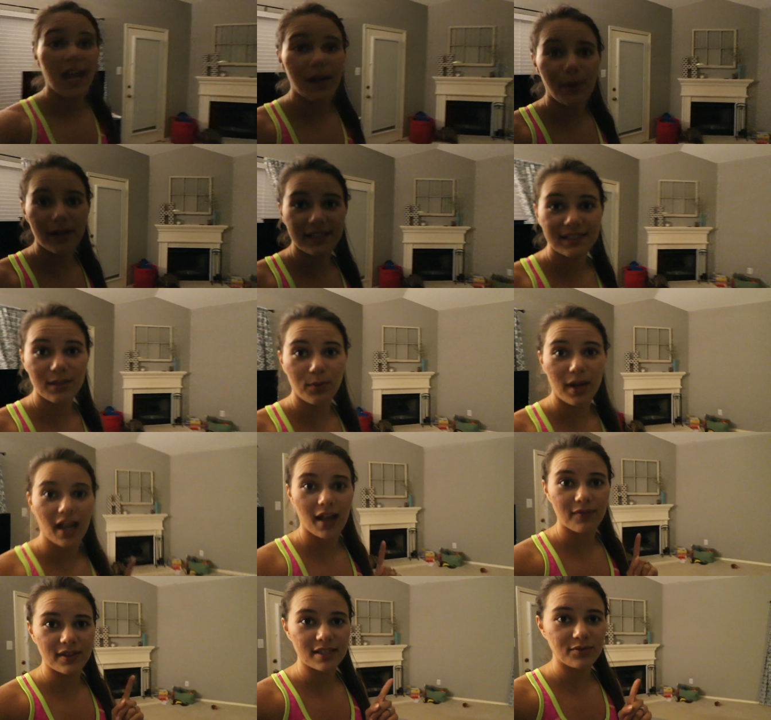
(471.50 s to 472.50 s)
Anyway, so we
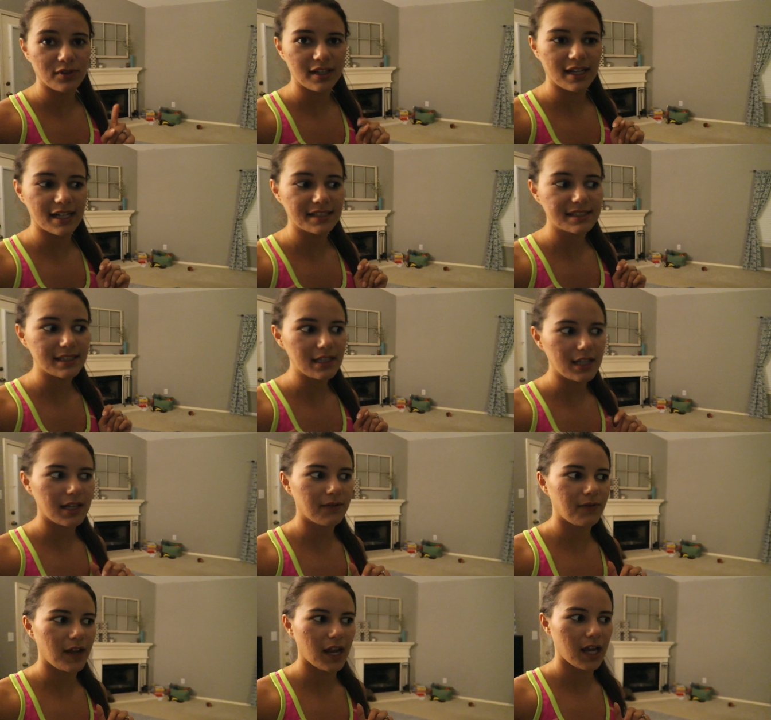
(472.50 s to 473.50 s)
have this really nice
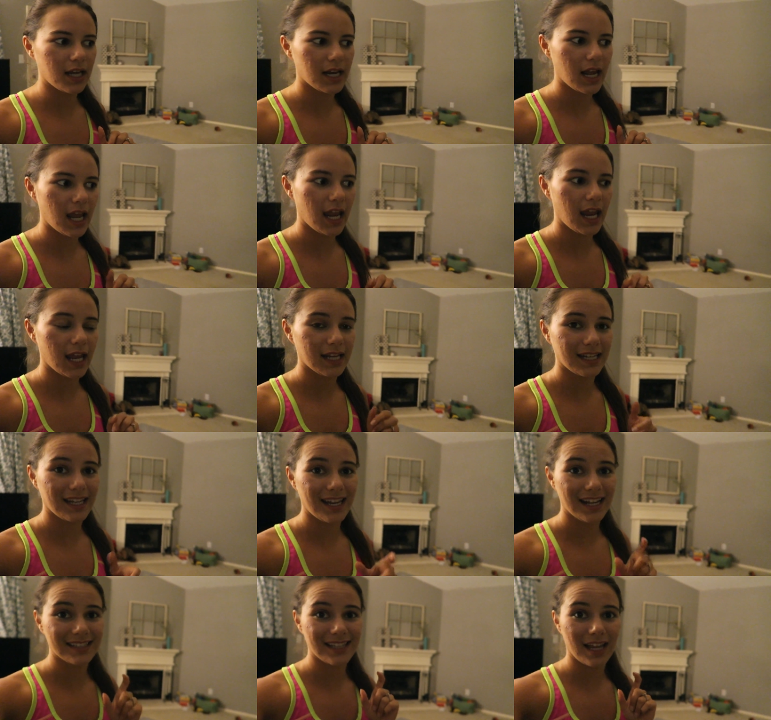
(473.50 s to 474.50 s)
ceiling fan and
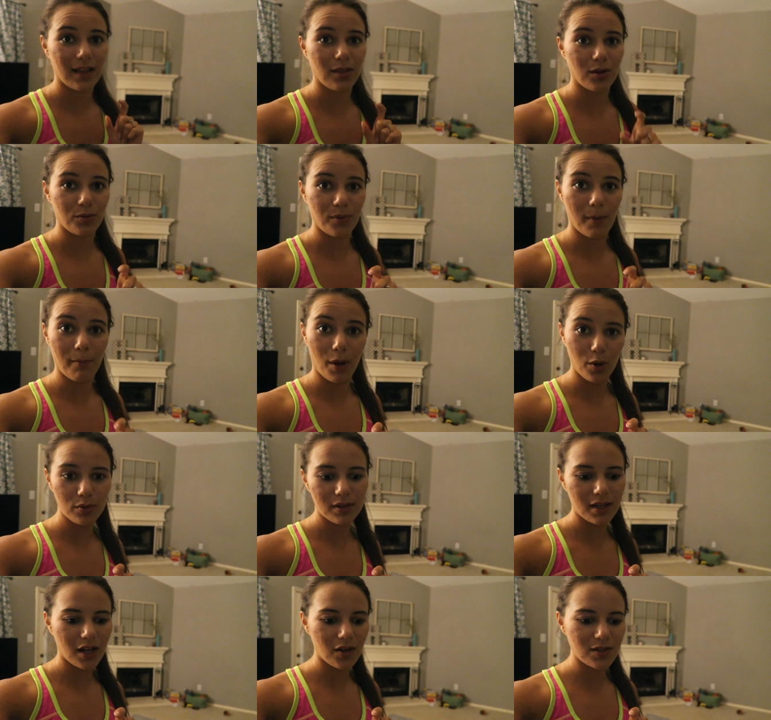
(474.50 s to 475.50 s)
it has a little
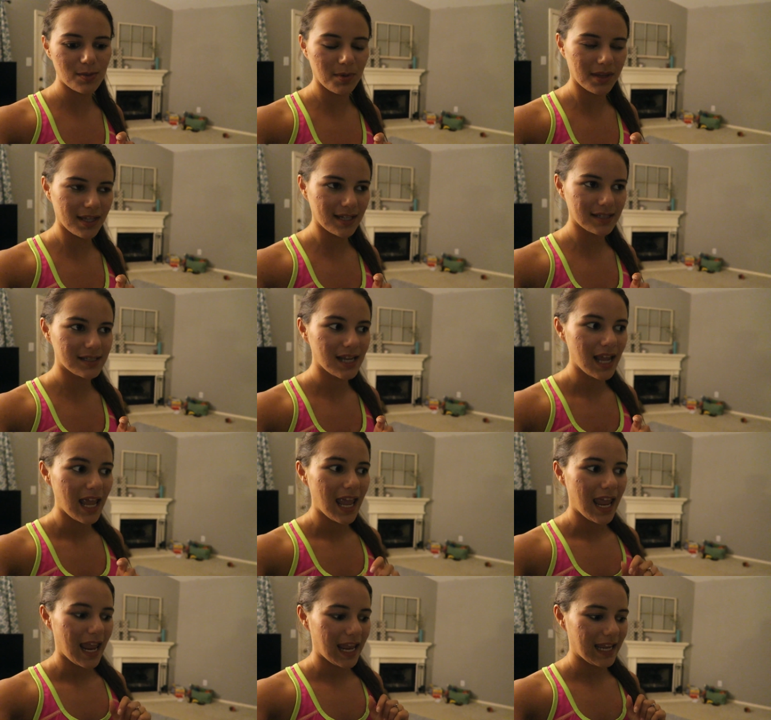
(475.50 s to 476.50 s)
remote that goes with it
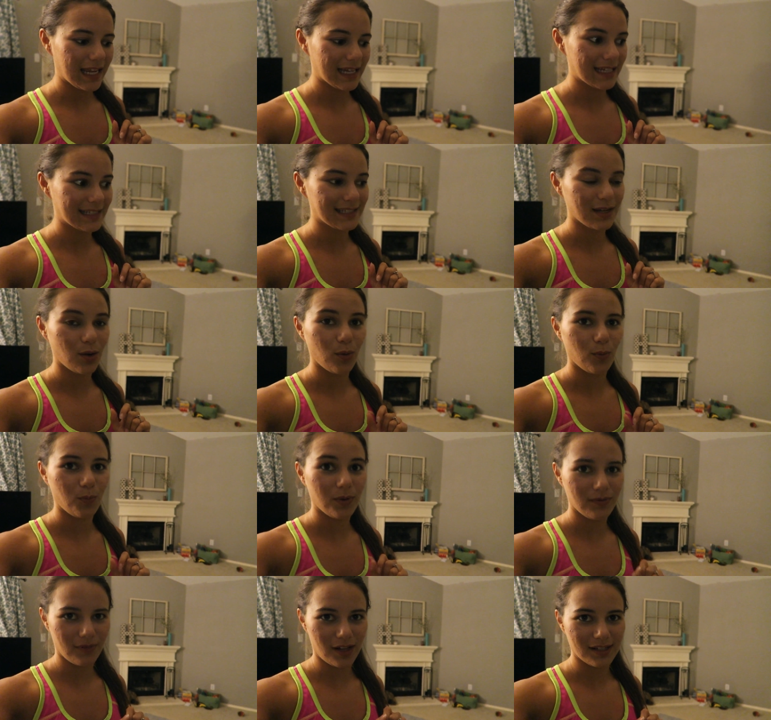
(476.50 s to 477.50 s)
and
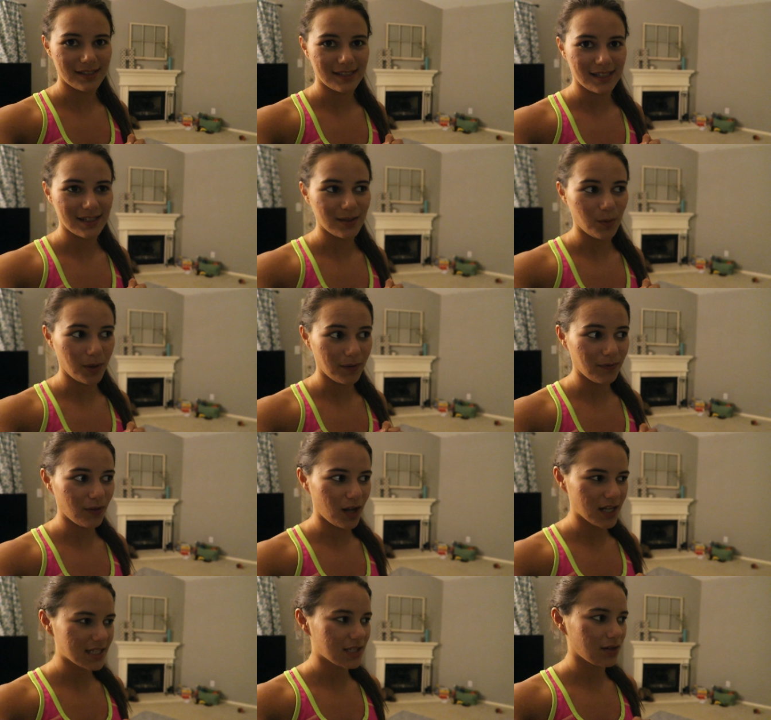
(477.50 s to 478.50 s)
we've lost it. We've
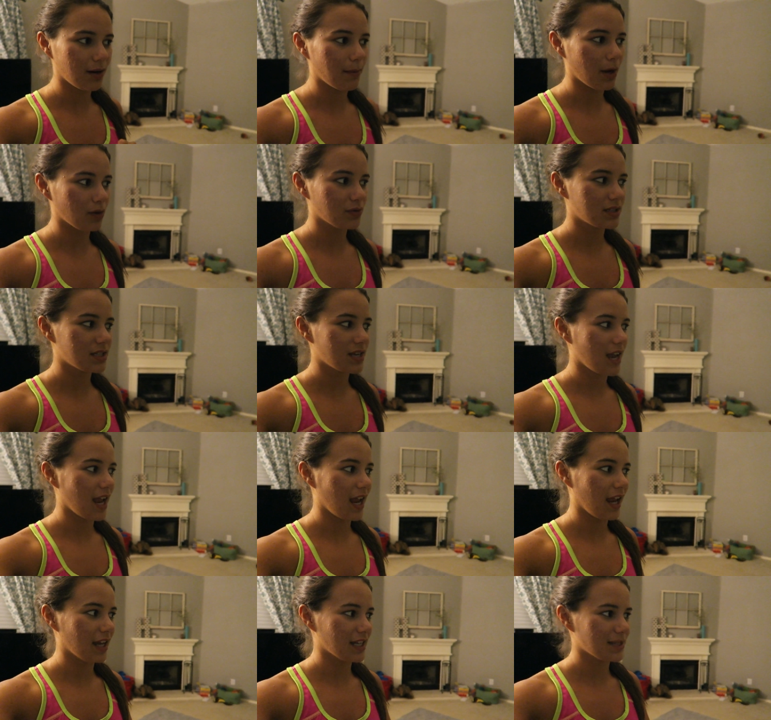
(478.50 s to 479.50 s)
lost the remote
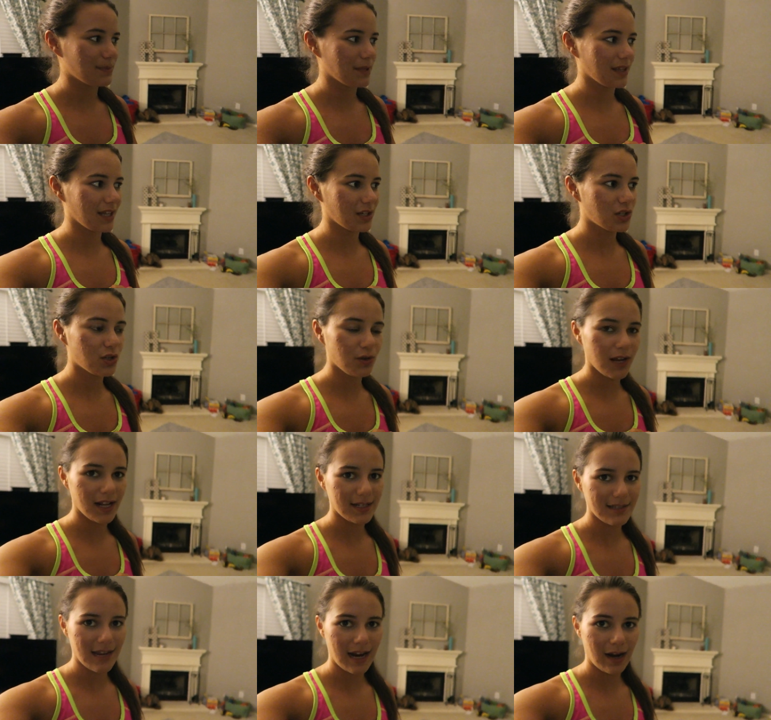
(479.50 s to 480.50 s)
and it's been like two
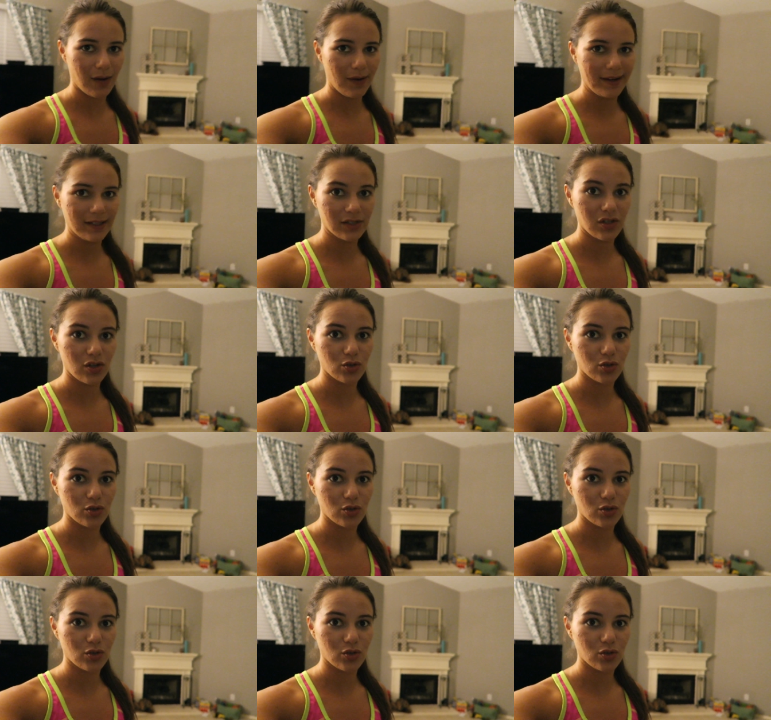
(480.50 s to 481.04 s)
days now and it's